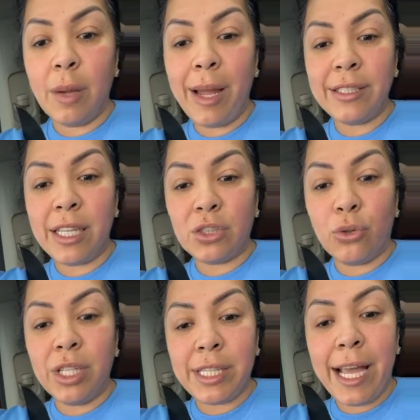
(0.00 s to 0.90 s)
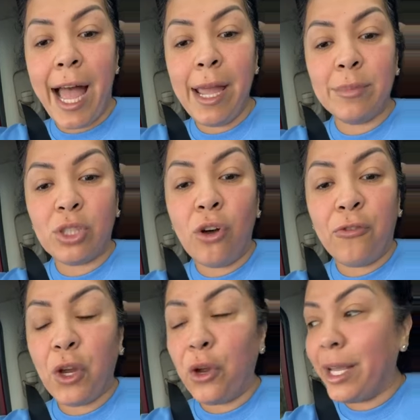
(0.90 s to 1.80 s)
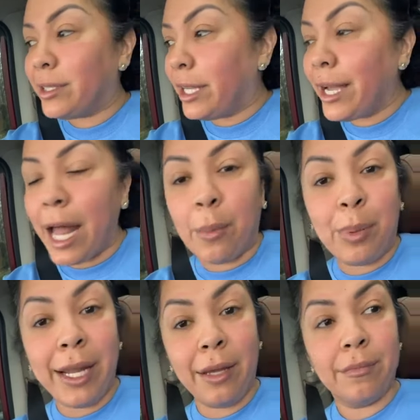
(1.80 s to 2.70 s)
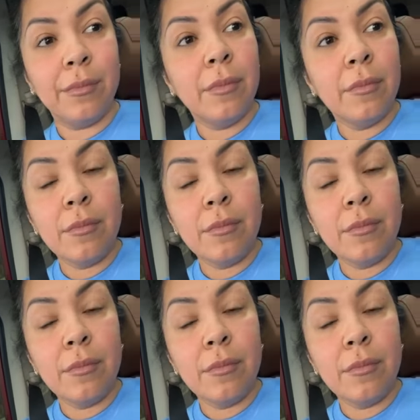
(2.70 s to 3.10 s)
Somebody says, Grizzy, I am so furious he got a plea.